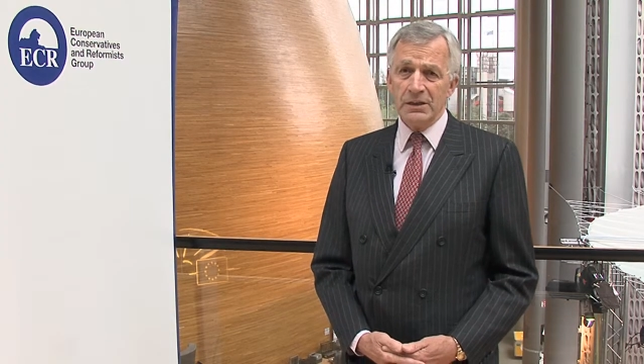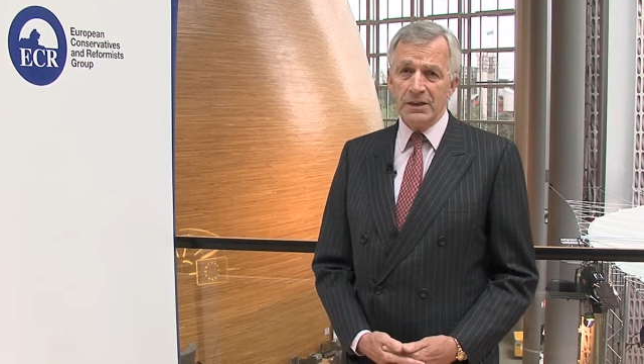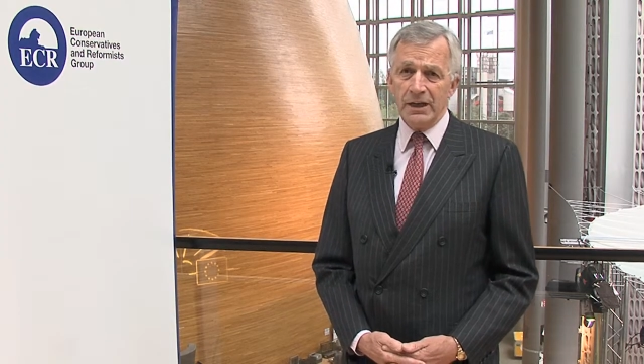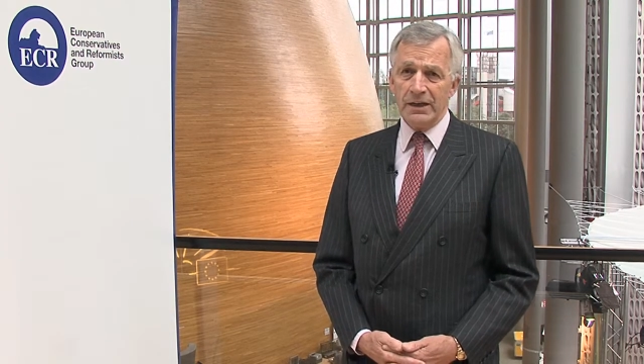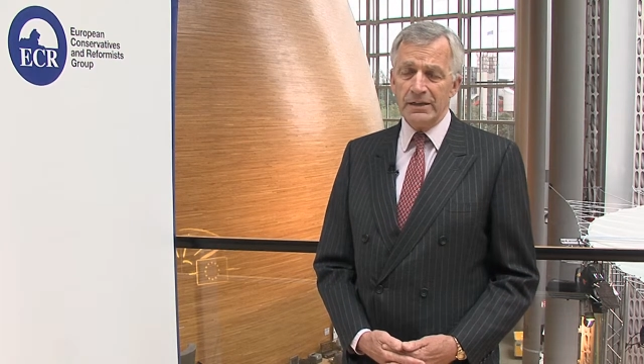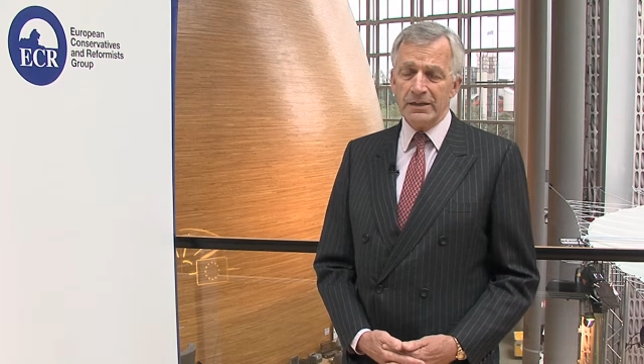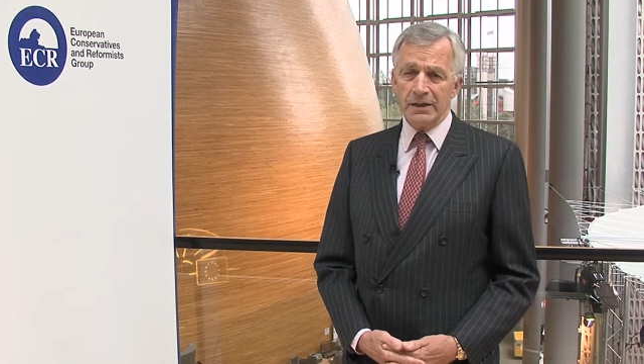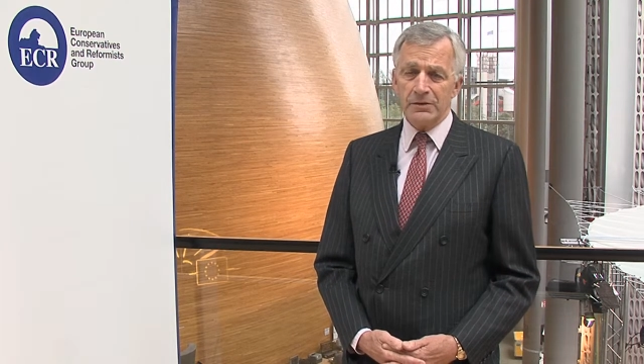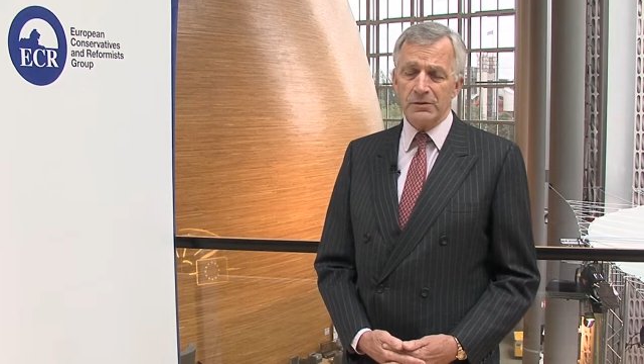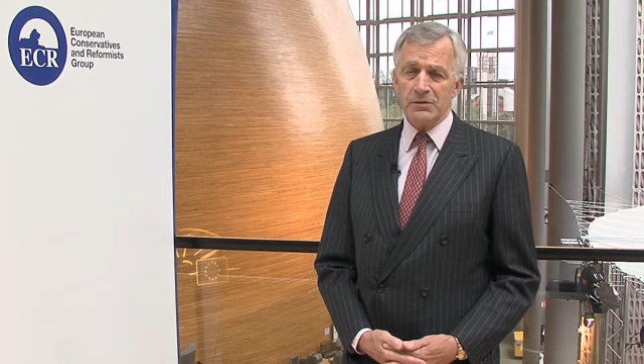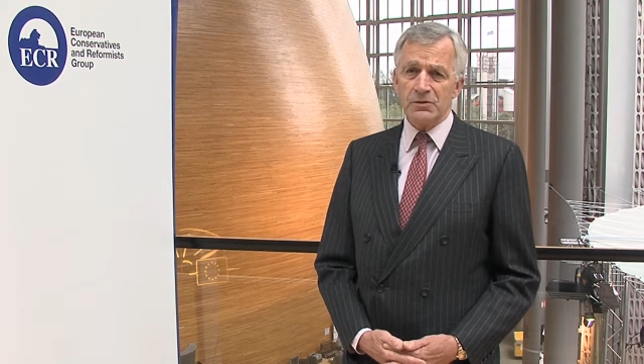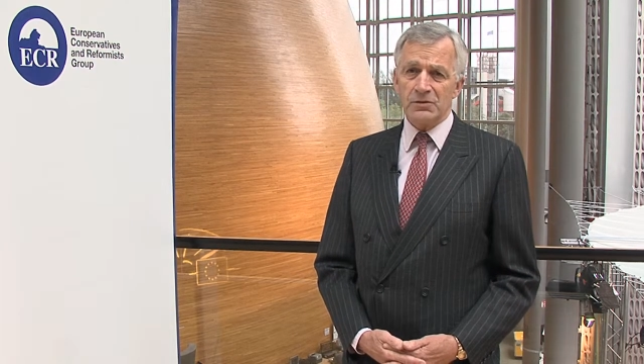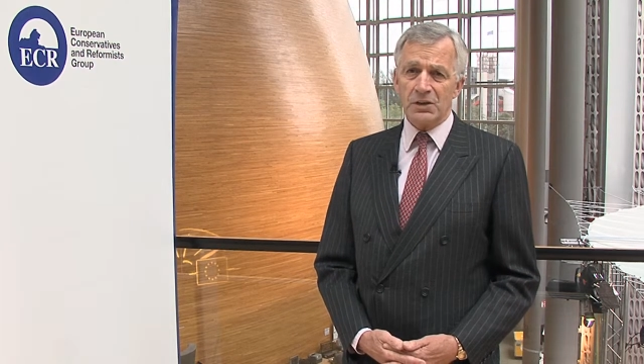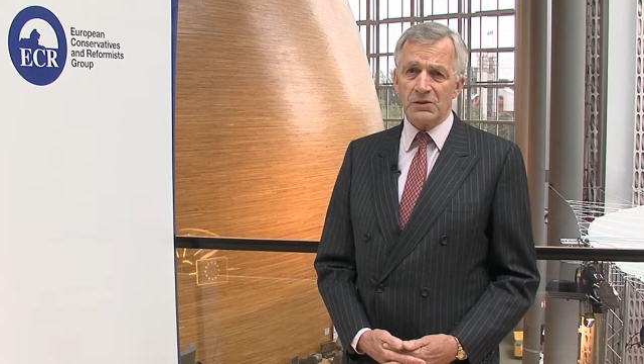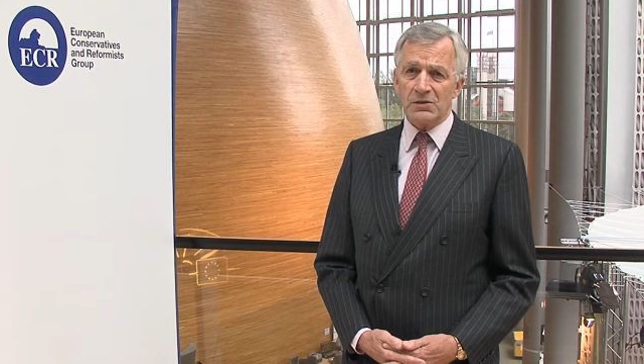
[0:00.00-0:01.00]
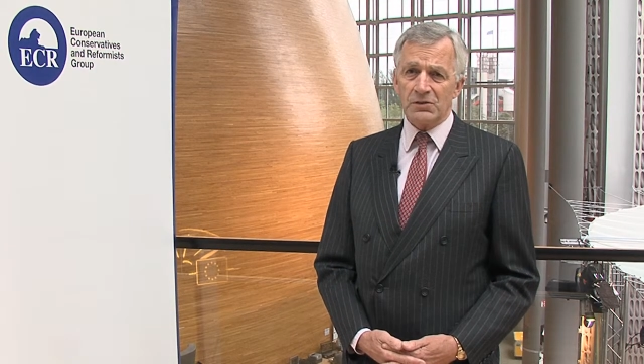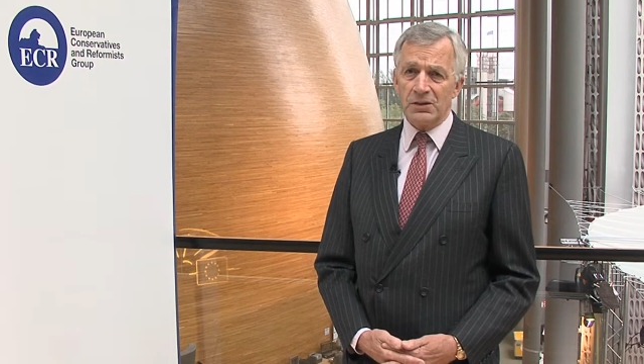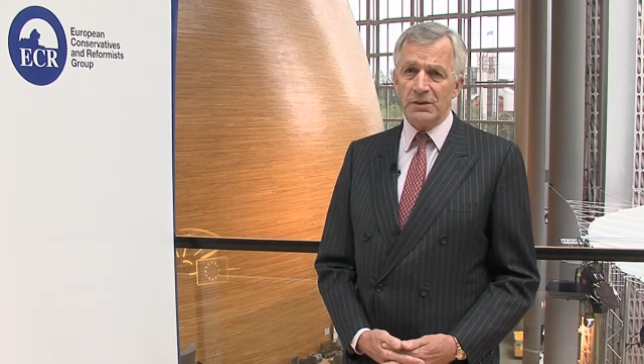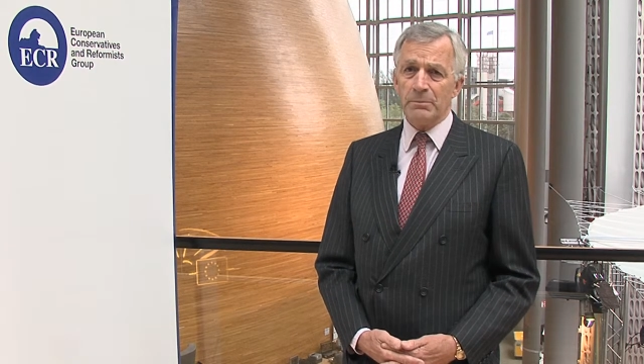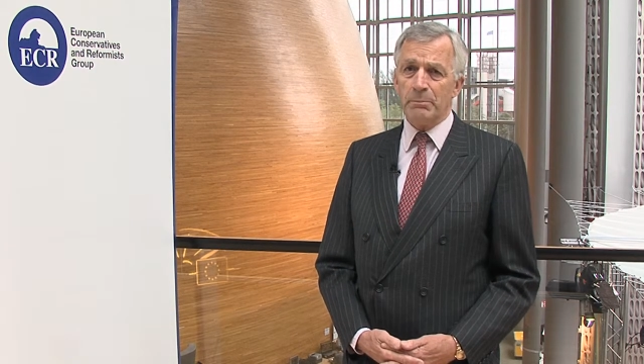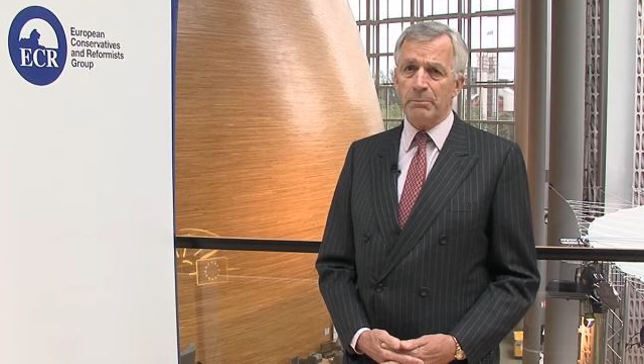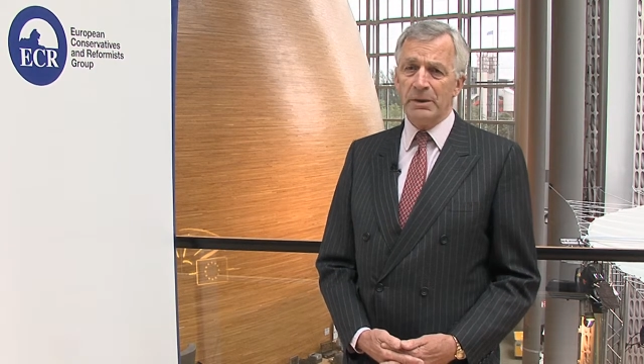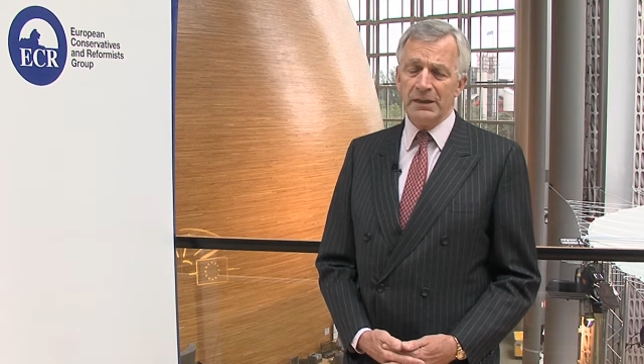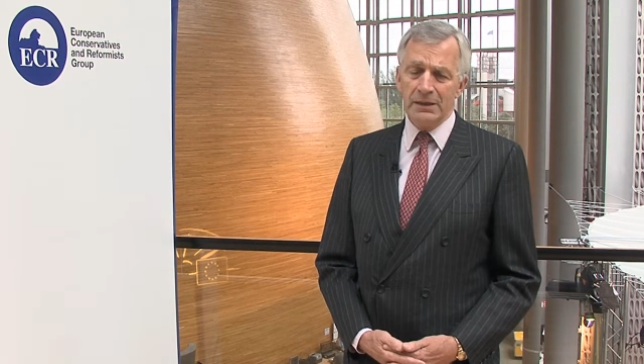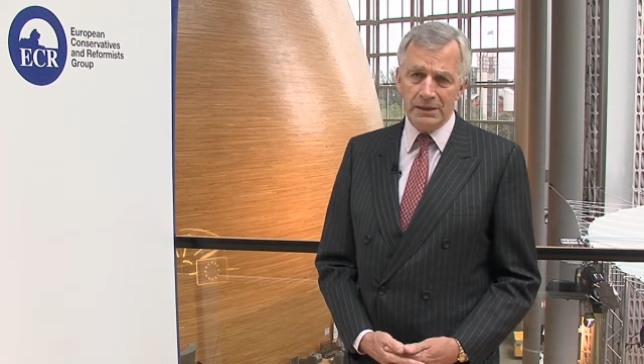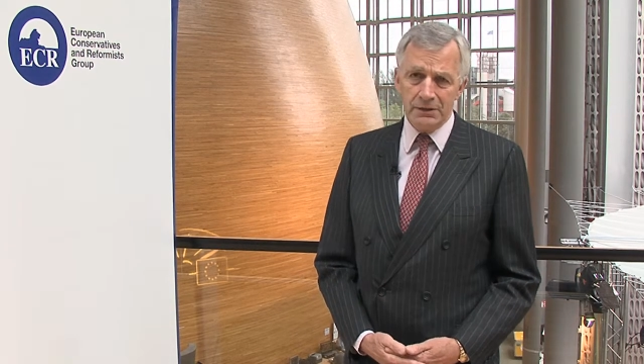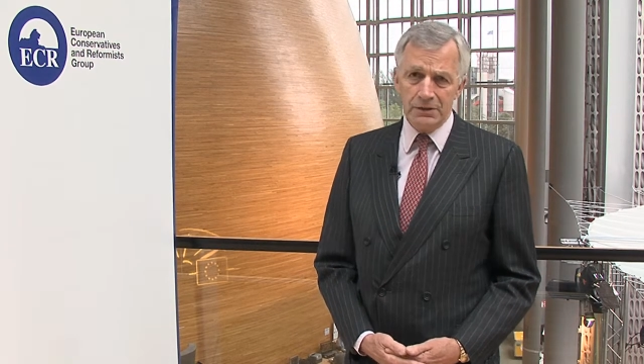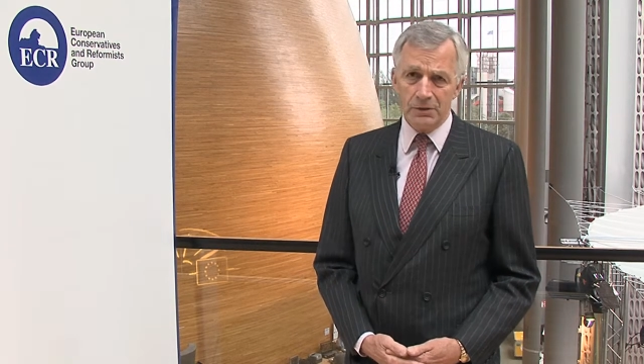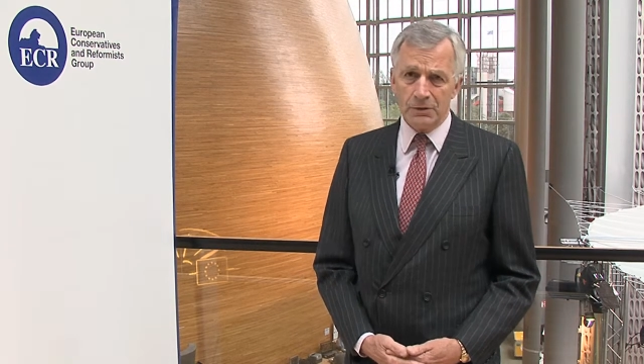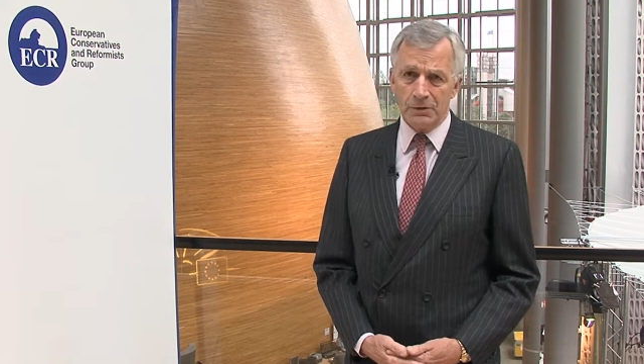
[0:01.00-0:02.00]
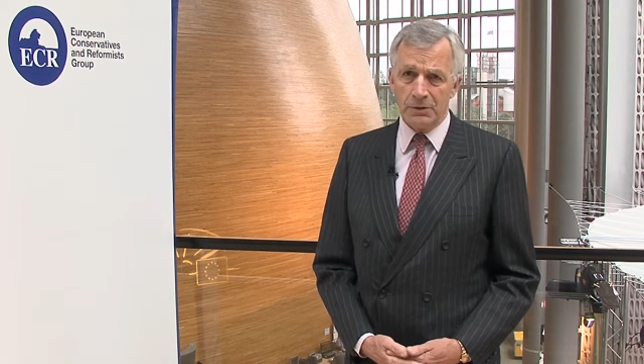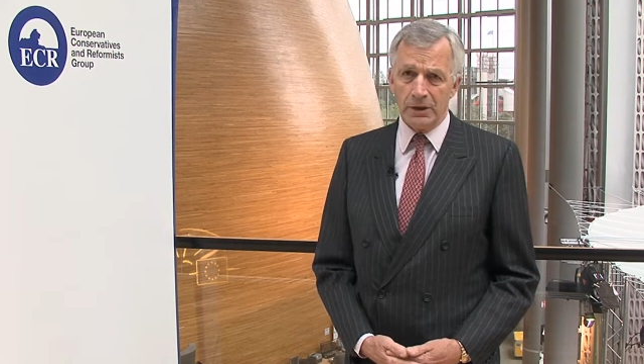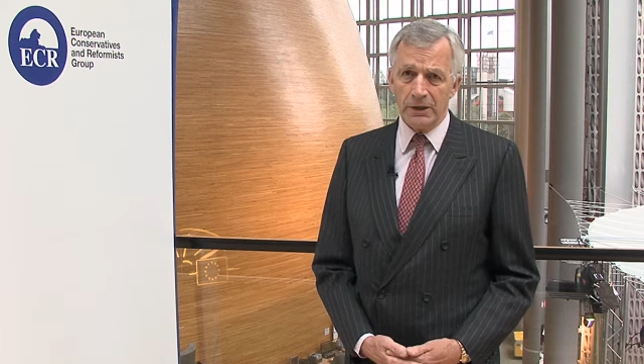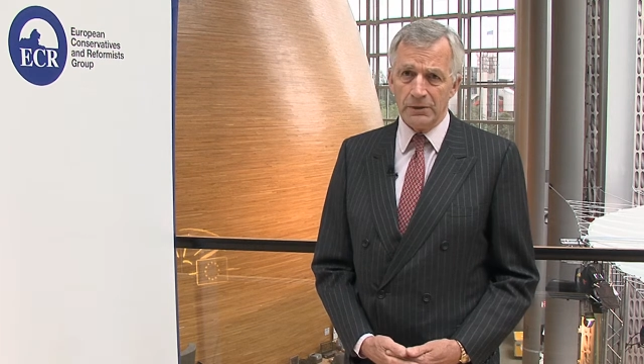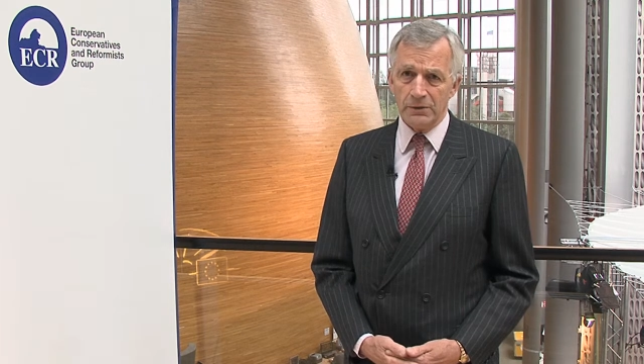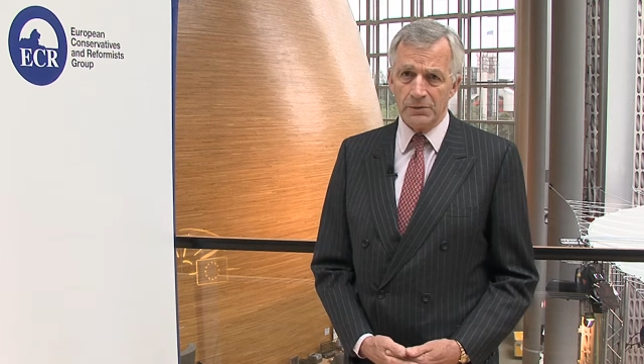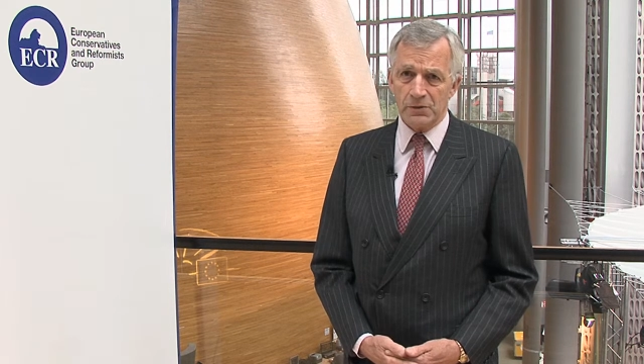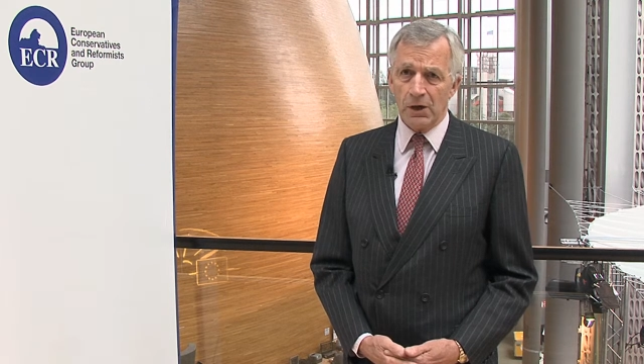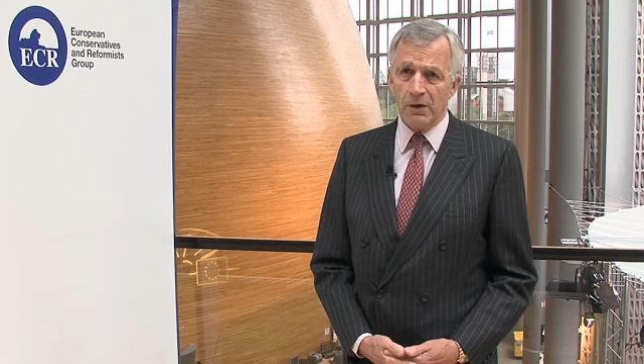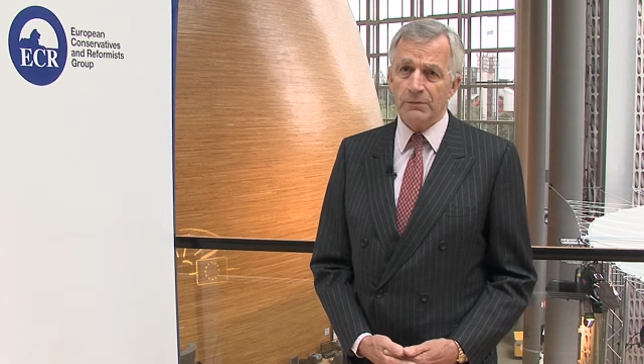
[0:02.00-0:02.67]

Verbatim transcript: 960 billion euros